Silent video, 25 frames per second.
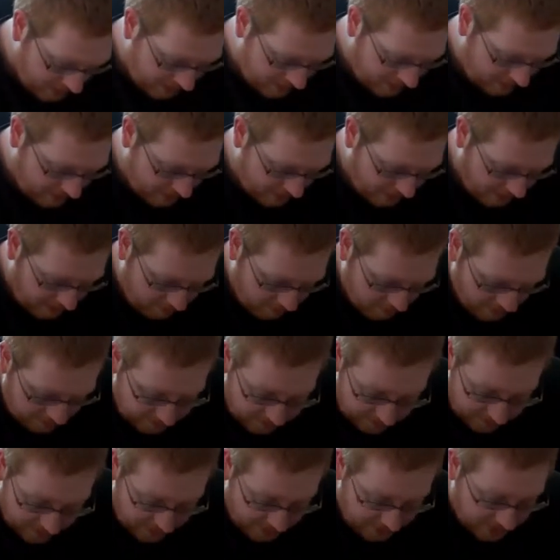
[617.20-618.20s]
Okay, we'll move
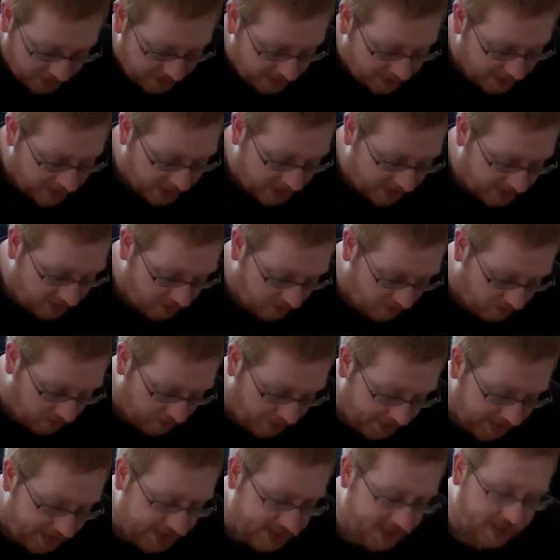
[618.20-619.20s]
on to the Nintendo
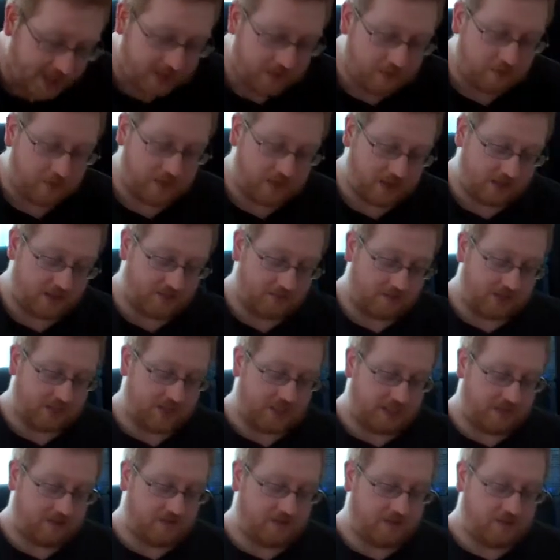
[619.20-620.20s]
Wii now, and we'll
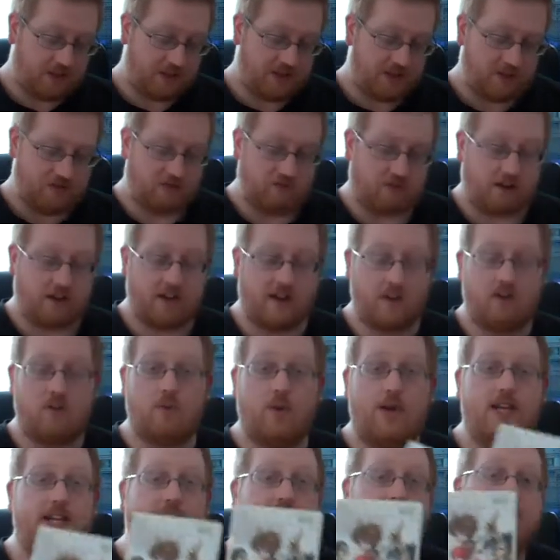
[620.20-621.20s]
start off with Dragon
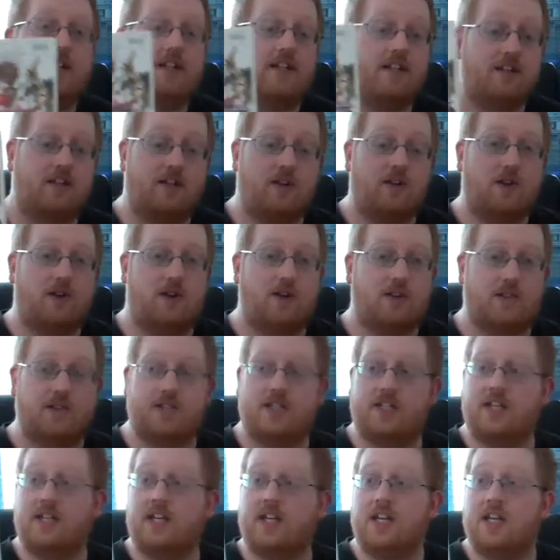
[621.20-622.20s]
Quest
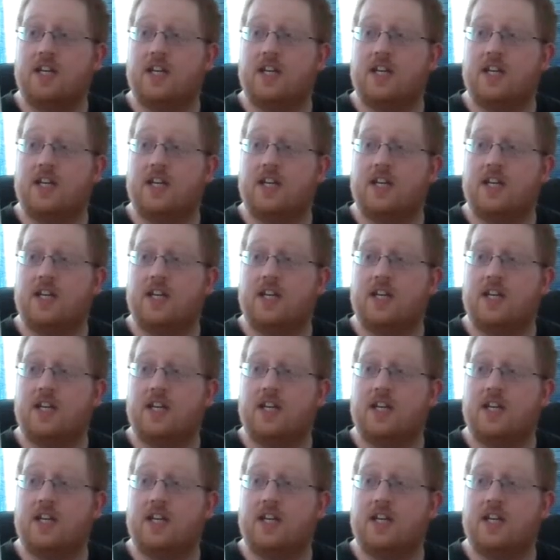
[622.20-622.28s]
Swords.